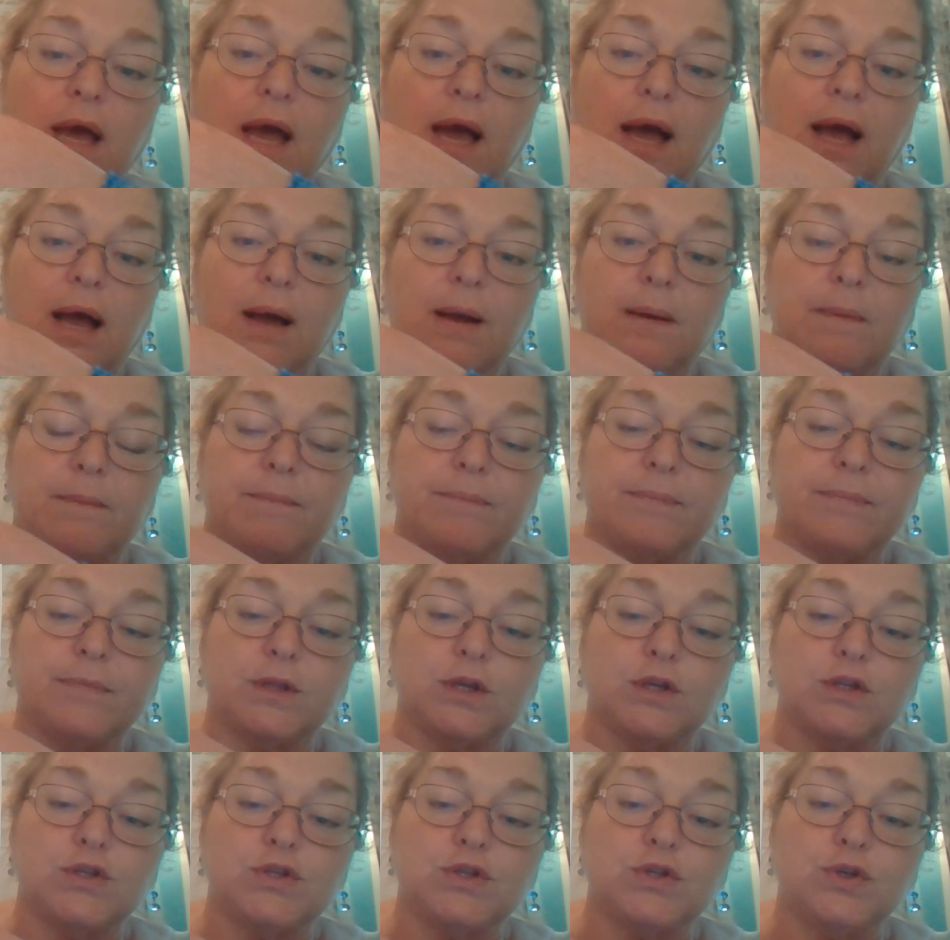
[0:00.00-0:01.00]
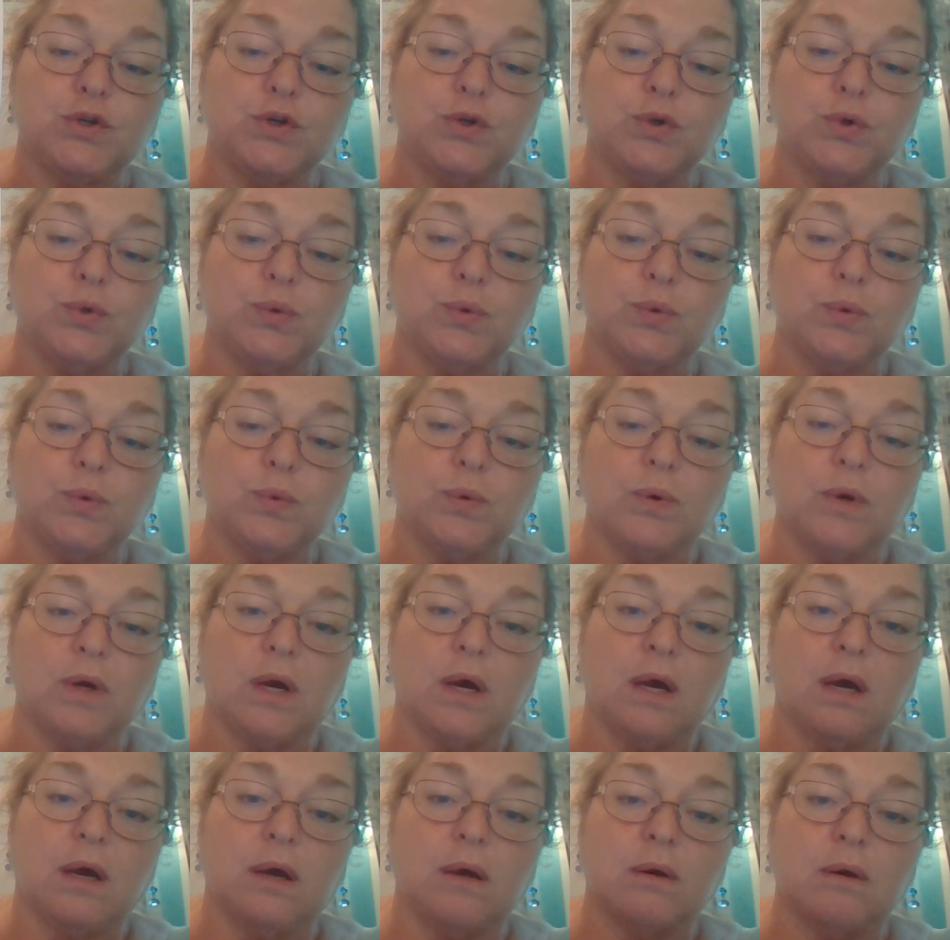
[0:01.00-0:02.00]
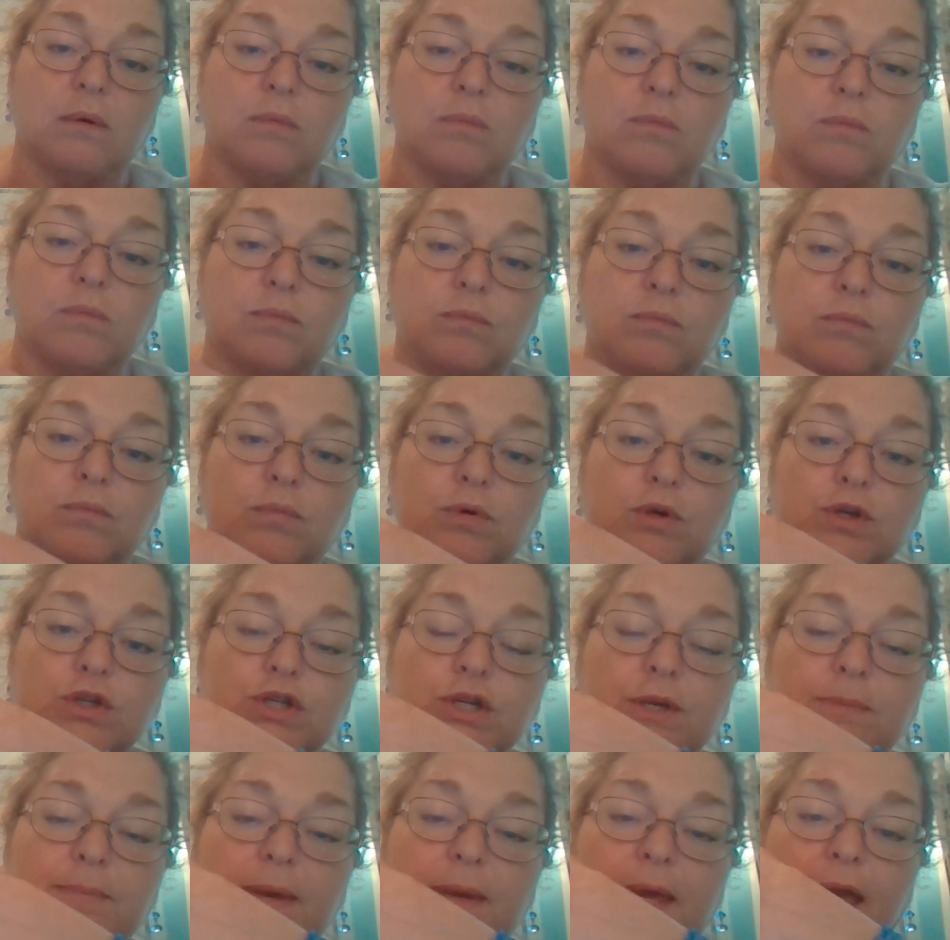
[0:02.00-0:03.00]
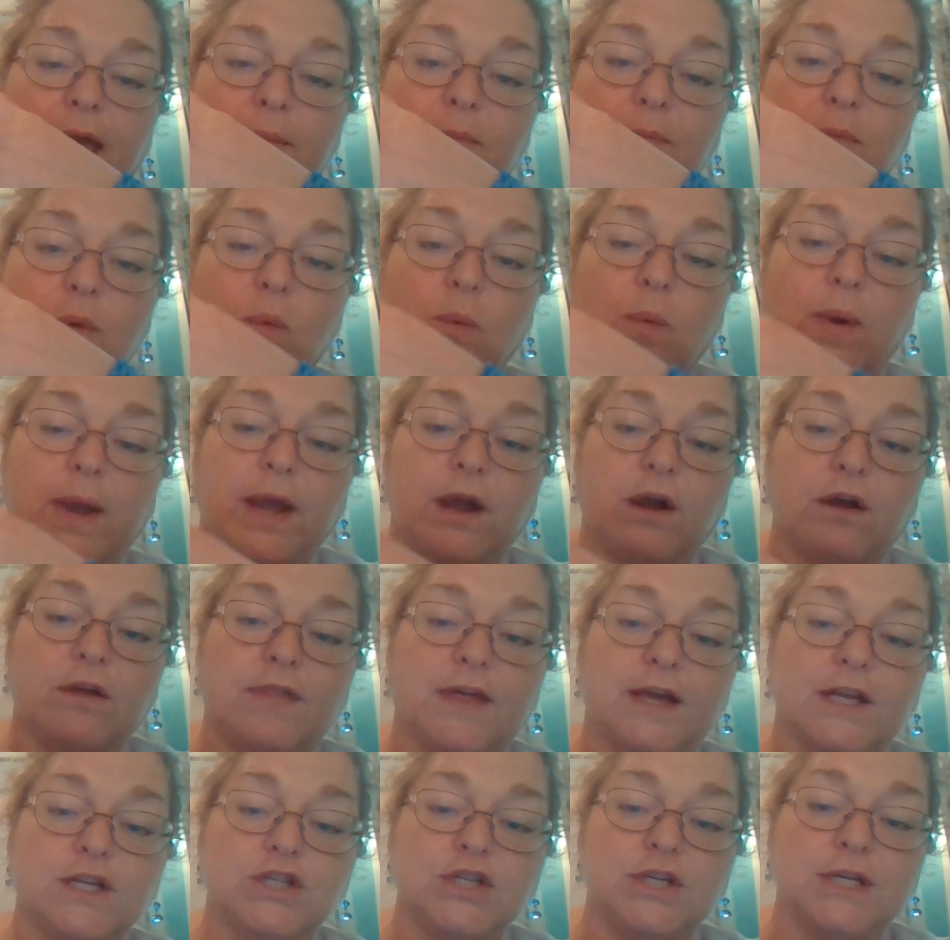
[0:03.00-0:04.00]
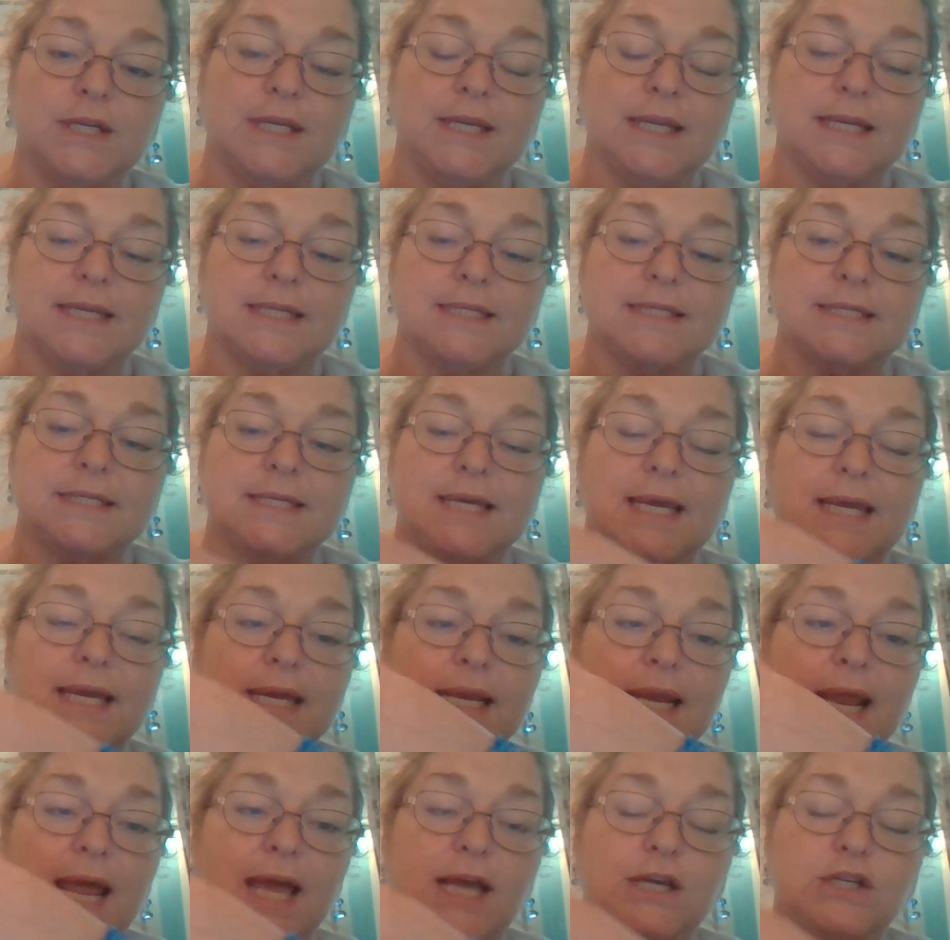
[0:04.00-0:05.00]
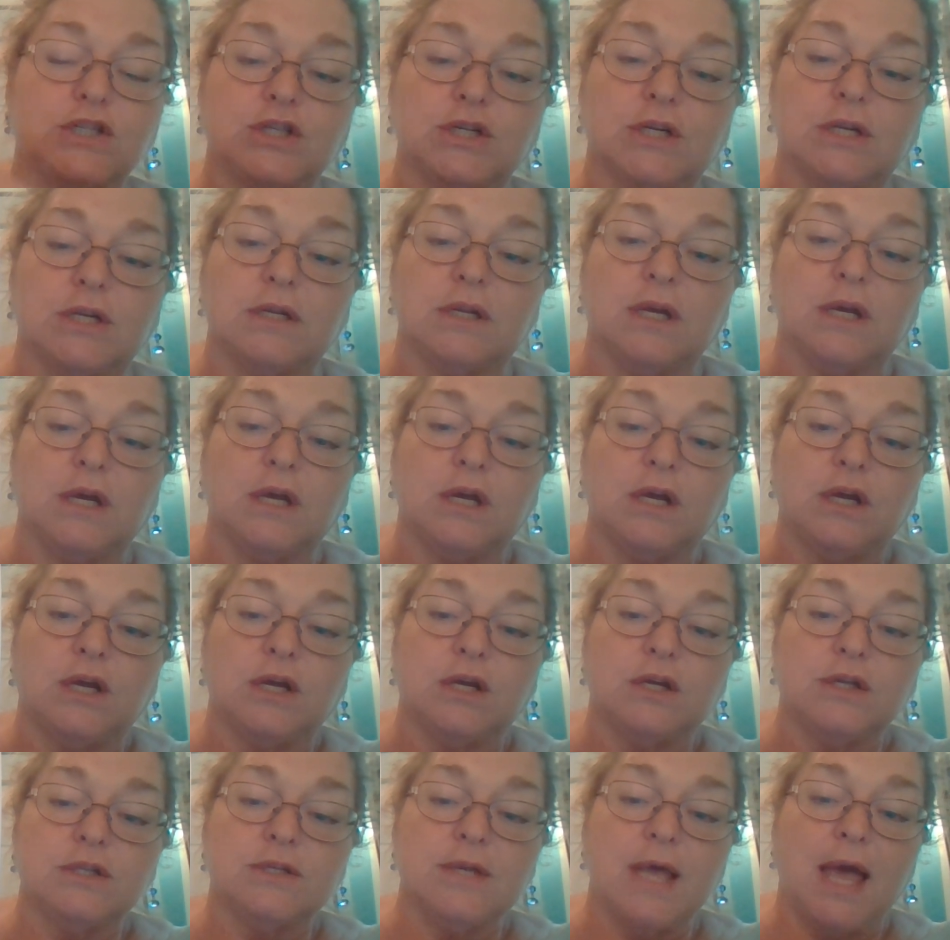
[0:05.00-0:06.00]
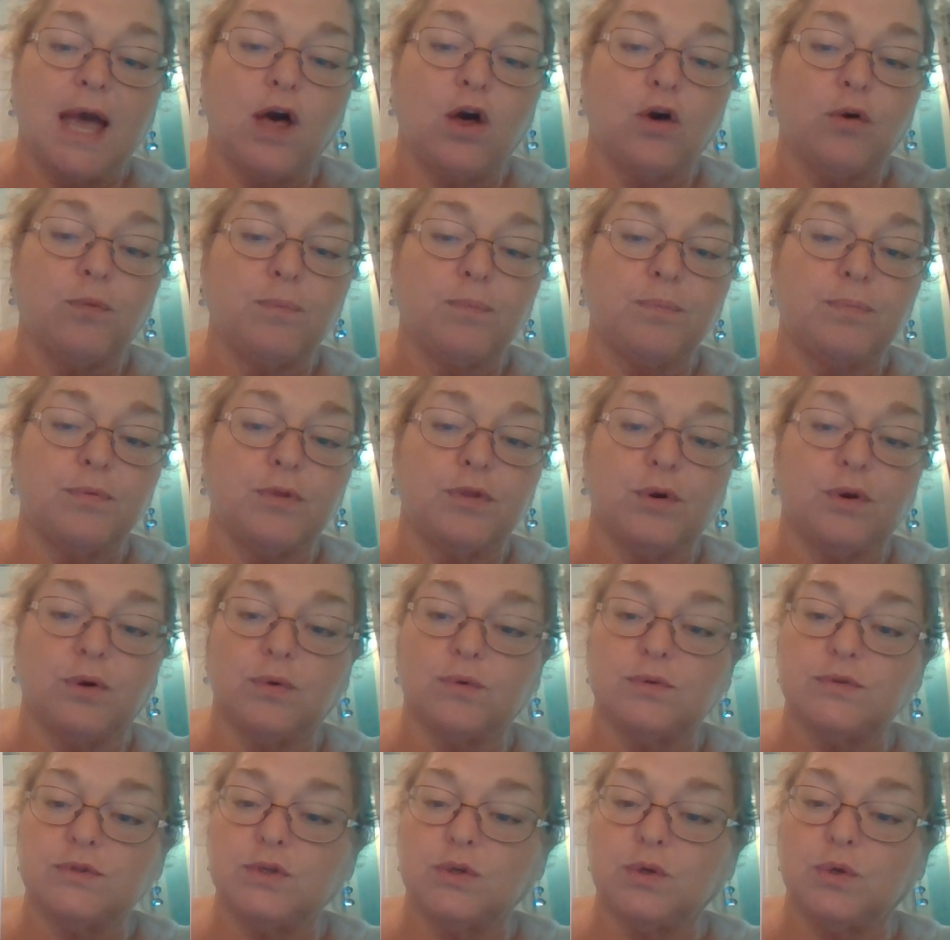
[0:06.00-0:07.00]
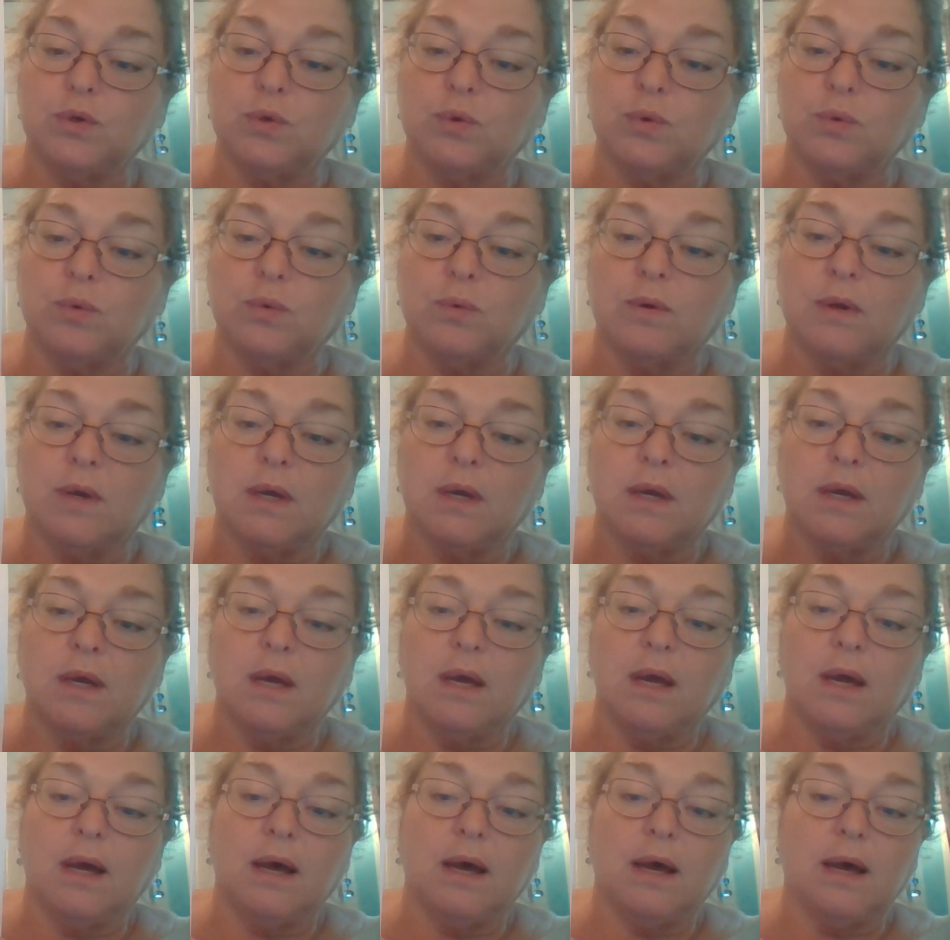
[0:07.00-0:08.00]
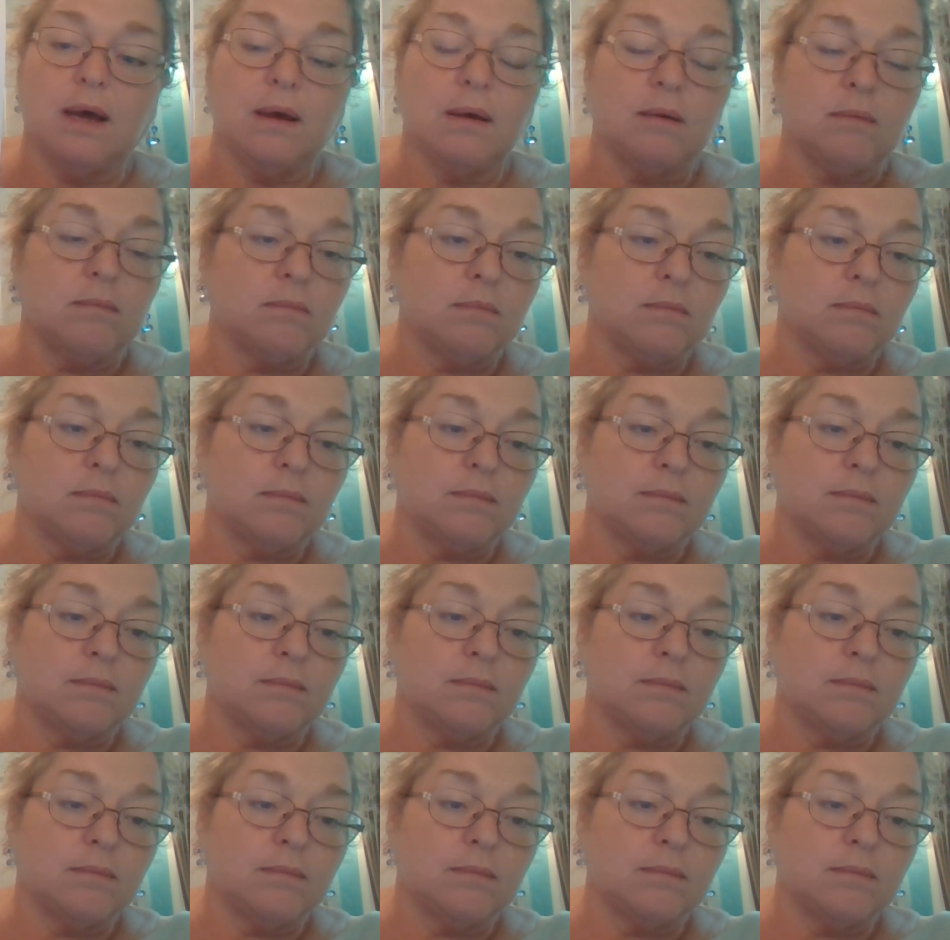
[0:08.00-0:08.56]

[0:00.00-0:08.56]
um, to uh, she became aware that she needed to take an action to help those who um,